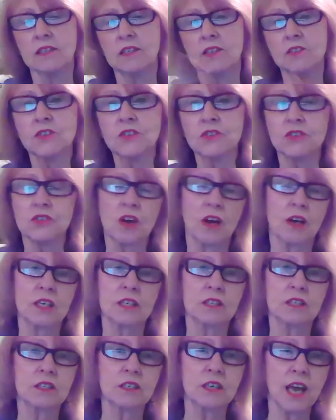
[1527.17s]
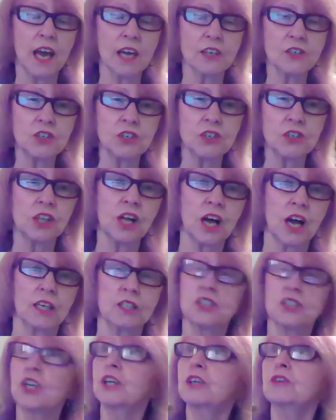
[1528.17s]
Assistance Dog International
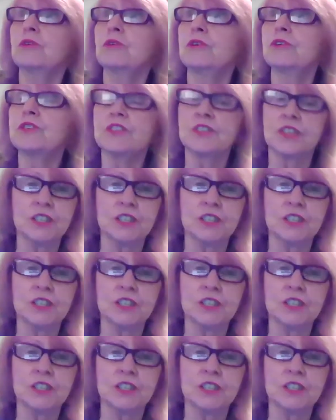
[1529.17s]
on January